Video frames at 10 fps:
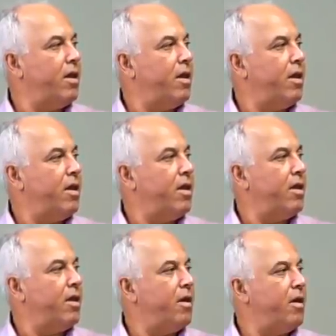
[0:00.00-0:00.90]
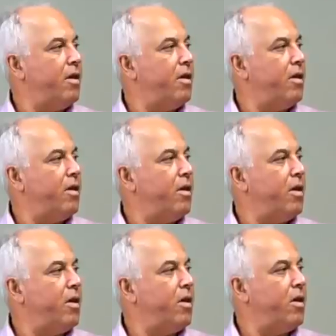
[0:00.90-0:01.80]

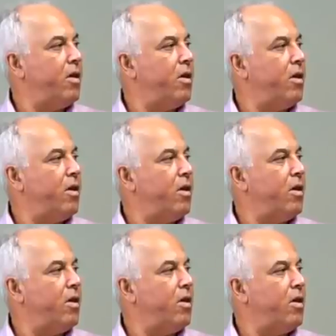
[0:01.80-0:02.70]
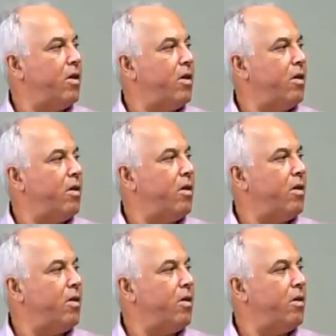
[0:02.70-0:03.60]

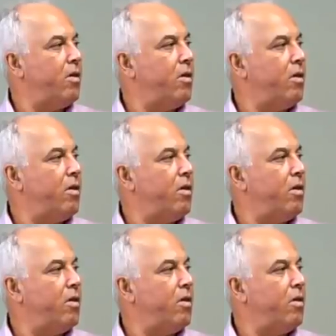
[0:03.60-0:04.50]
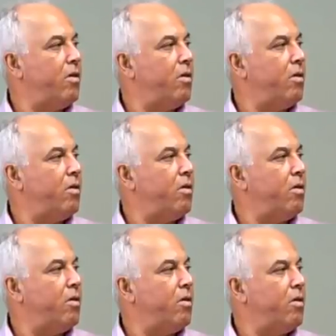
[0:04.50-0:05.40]

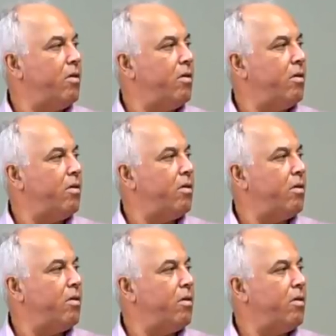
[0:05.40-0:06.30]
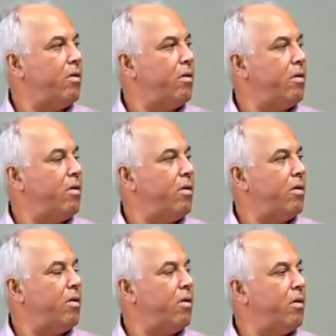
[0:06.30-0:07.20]
This person isn't speaking.